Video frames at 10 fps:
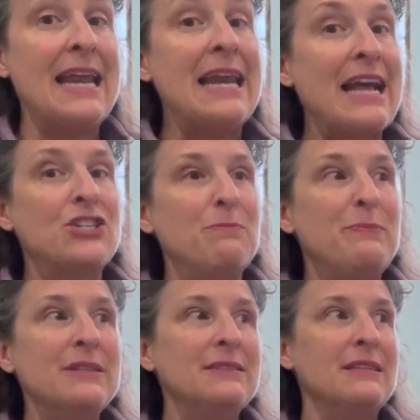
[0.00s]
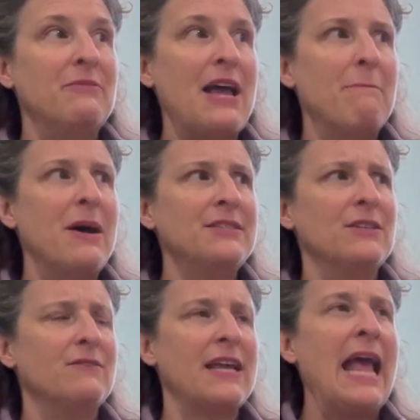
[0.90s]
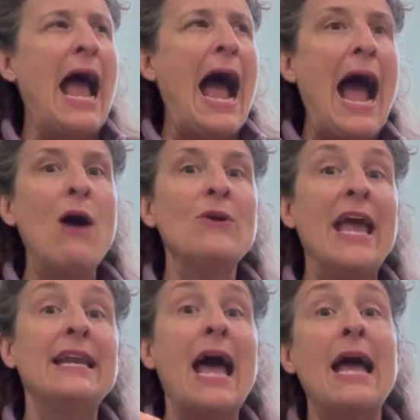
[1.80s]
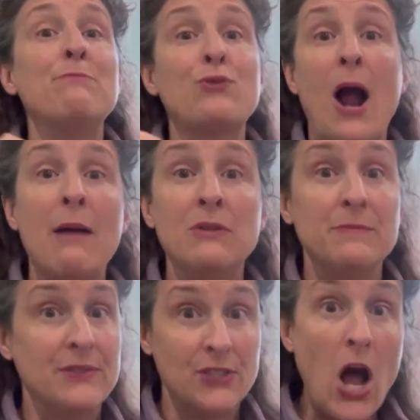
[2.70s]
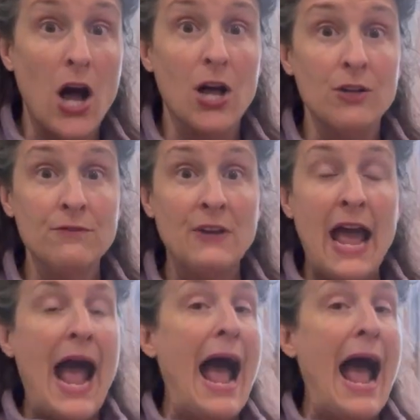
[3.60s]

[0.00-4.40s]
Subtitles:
And it actually builds up that muscle of how can I problem solve?